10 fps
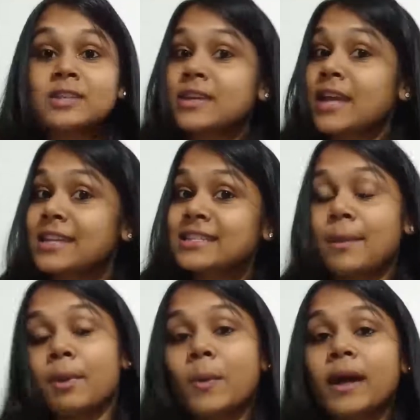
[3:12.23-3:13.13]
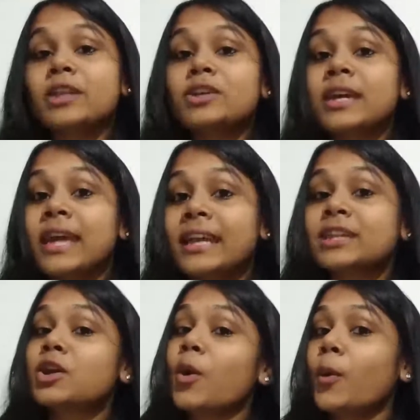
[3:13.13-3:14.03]
So yes, number one, to
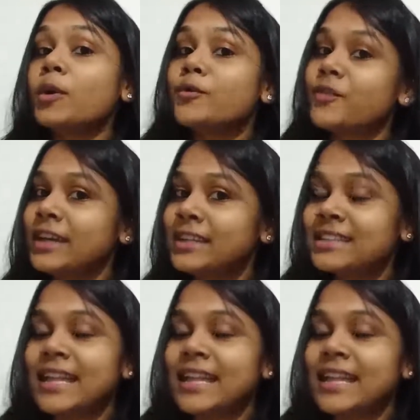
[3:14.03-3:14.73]
get cold feet.